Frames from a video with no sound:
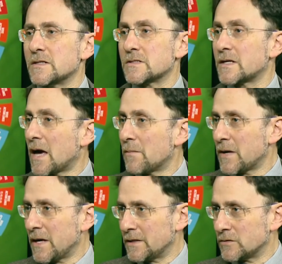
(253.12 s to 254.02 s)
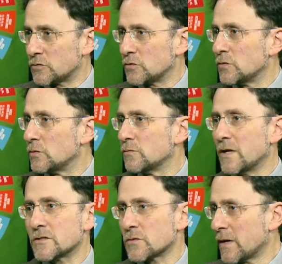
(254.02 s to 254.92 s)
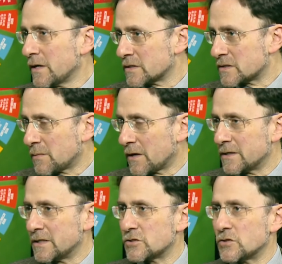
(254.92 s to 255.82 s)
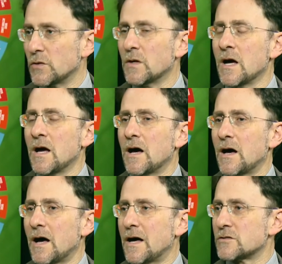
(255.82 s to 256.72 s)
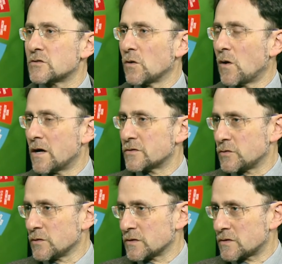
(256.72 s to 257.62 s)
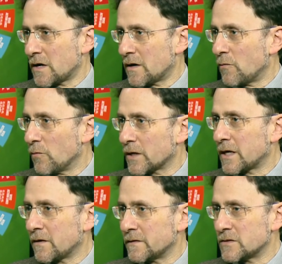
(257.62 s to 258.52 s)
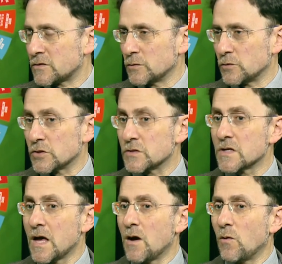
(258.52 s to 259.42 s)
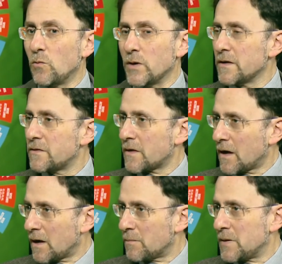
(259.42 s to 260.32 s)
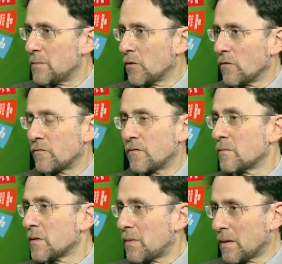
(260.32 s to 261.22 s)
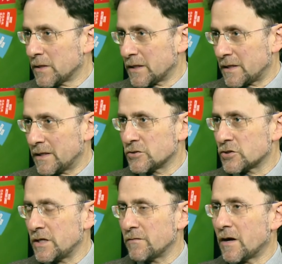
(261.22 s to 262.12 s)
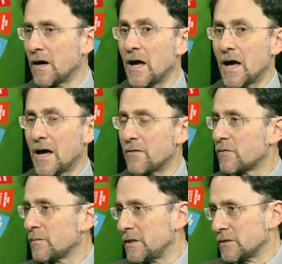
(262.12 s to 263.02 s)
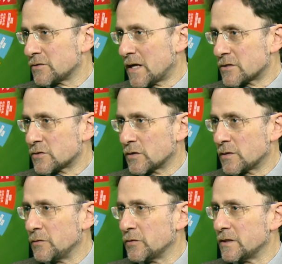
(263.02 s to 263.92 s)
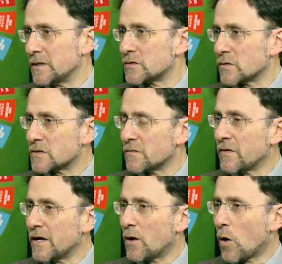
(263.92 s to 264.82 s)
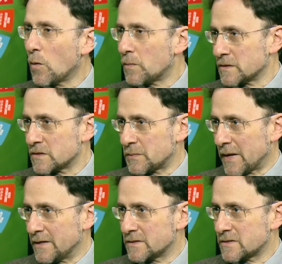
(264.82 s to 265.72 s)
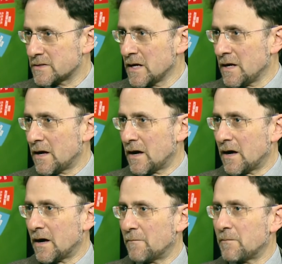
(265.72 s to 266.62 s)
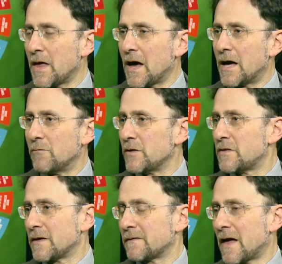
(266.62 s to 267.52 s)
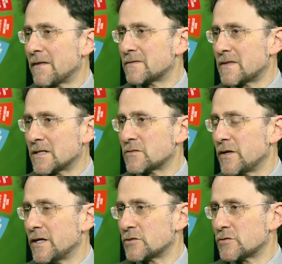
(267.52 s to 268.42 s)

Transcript: it's a campaign to raise awareness about an issue. Uh, and so our students are working on these solutions with uh, people from the public in Geneva and from the international community. So it's a very open space. Um, and we think that's, that's very